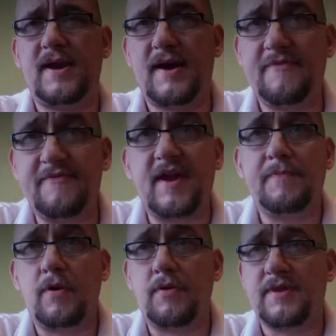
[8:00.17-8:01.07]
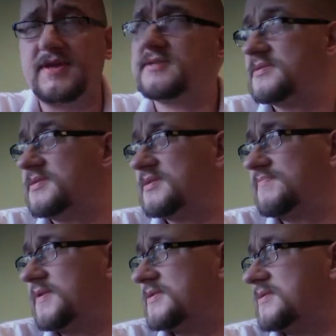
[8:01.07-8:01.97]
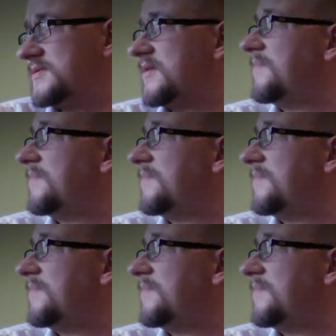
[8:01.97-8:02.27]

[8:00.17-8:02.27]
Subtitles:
might not vape all these just because these